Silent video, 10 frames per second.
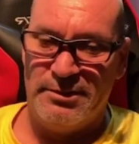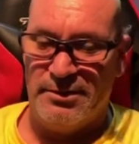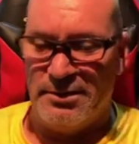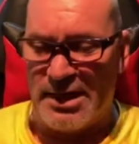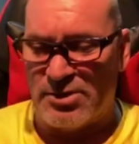
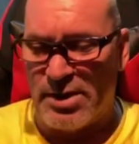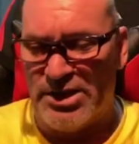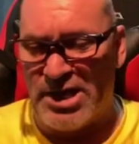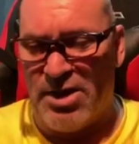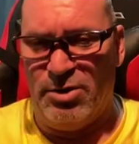That's why
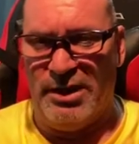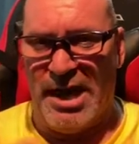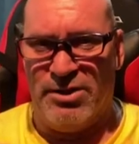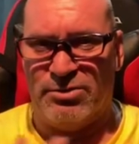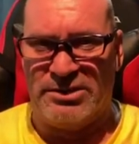generally
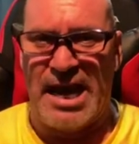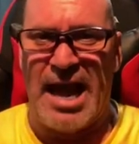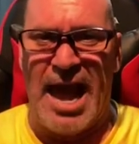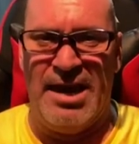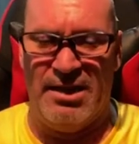I don't say
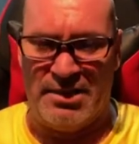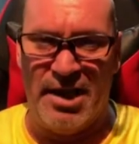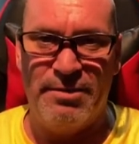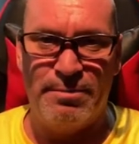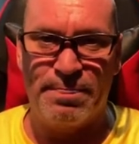
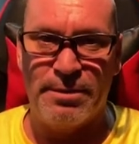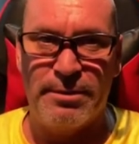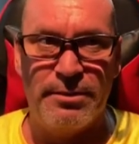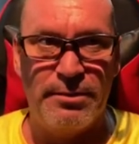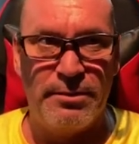anything.
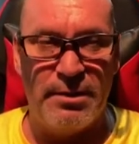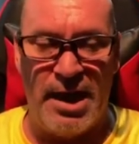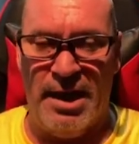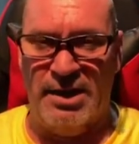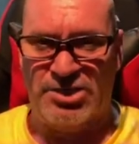
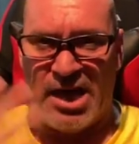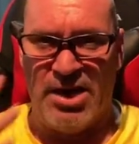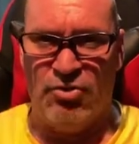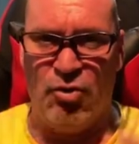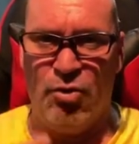And I just kind
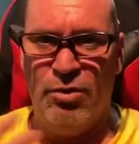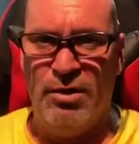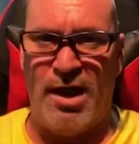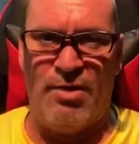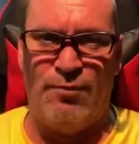of do
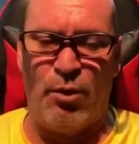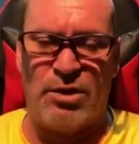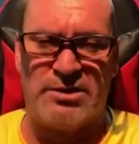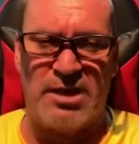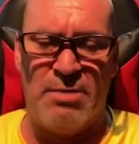and
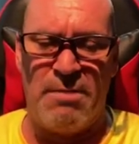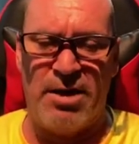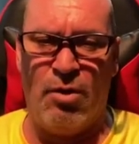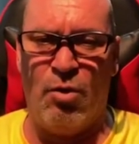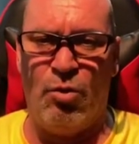focus on my
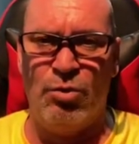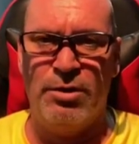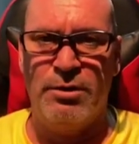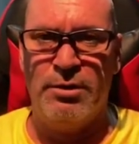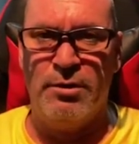own
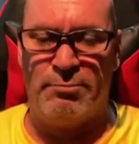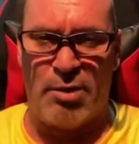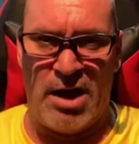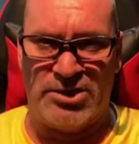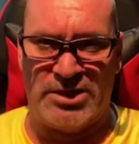
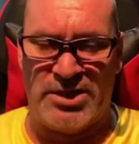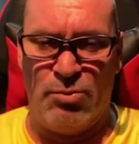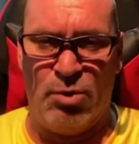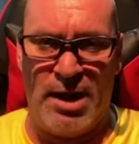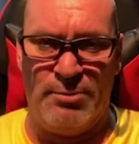projects
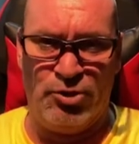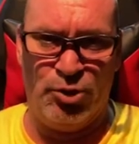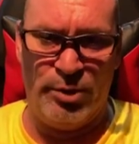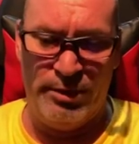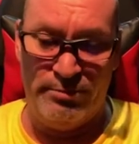and what I'm
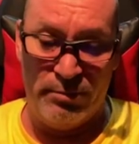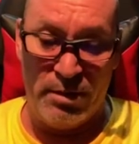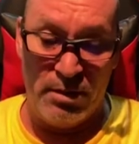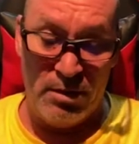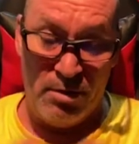doing.
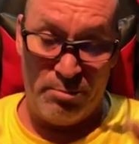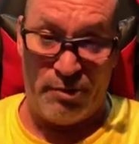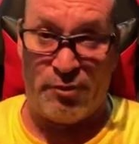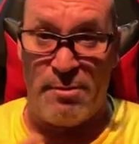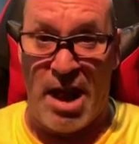But
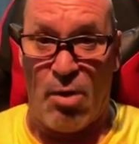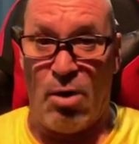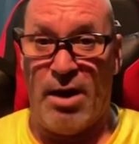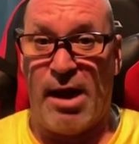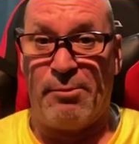from now
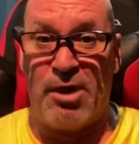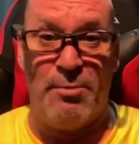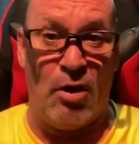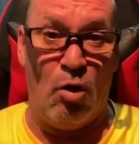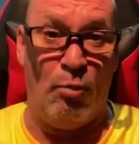on, I'm going to
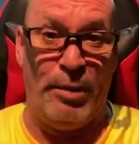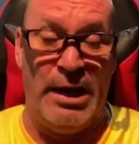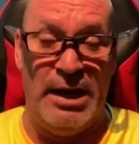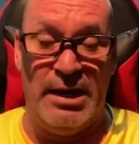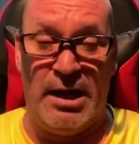be
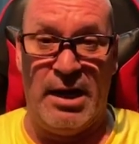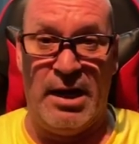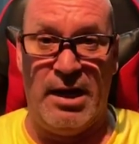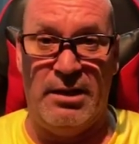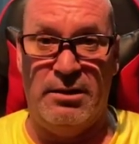opening
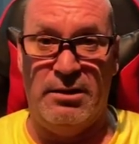the